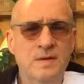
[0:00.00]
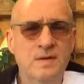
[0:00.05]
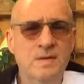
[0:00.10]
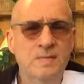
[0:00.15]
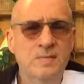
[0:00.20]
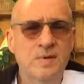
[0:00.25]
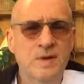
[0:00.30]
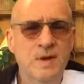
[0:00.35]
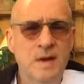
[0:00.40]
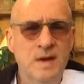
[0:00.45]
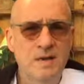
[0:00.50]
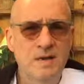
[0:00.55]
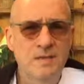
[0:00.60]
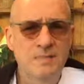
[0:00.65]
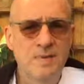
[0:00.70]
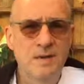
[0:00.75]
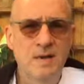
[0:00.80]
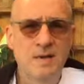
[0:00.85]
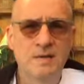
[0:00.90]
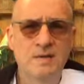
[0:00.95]

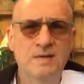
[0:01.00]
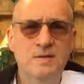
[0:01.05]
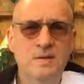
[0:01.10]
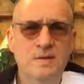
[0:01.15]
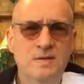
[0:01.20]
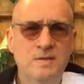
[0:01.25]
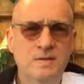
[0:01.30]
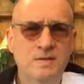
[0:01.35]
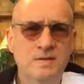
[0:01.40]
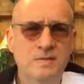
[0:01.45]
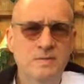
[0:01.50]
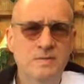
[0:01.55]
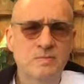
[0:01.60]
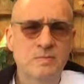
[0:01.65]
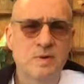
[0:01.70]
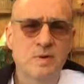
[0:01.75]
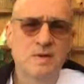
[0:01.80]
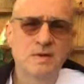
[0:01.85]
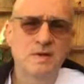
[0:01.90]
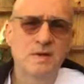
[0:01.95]
Preoccupied adults,
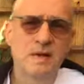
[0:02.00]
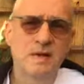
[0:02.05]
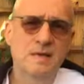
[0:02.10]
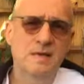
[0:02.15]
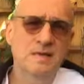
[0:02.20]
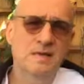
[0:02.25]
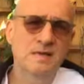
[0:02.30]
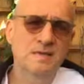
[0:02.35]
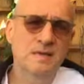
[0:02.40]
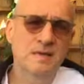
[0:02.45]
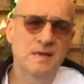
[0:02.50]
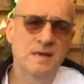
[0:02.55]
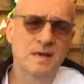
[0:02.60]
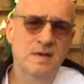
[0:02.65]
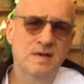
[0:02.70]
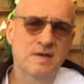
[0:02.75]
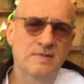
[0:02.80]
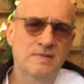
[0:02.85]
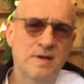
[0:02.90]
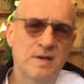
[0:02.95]
one end is a
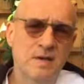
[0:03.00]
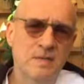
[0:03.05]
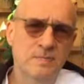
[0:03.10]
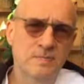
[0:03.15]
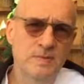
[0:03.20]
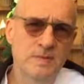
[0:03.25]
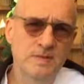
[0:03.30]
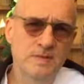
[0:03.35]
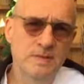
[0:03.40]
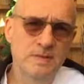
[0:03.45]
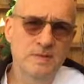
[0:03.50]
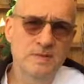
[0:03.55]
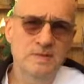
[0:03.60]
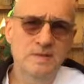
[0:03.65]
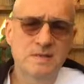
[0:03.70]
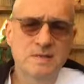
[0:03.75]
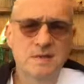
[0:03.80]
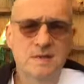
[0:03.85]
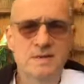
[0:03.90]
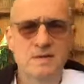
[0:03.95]
kind of helplessness,
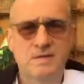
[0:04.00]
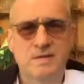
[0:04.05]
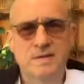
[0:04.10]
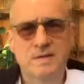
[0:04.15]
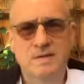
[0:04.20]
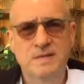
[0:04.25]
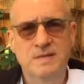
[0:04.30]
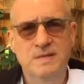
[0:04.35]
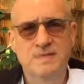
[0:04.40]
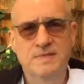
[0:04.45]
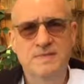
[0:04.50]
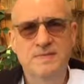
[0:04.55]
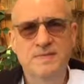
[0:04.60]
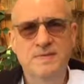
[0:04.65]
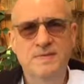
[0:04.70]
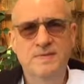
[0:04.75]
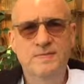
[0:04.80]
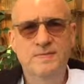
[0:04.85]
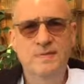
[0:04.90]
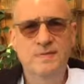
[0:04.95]
the other end is a
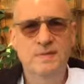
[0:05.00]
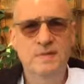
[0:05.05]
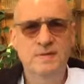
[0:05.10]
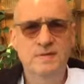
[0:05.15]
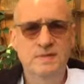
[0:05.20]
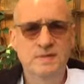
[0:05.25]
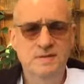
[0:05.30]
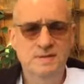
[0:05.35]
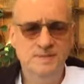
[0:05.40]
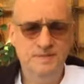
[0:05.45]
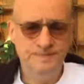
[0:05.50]
fearfulness,